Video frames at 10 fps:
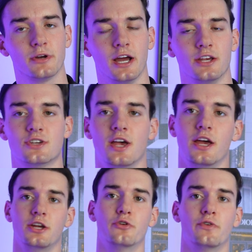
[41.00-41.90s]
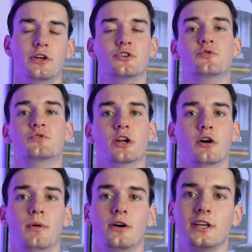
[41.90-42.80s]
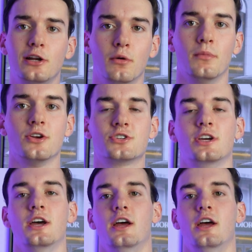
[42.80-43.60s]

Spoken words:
guys, you have a YouTube channel about Elon Musk,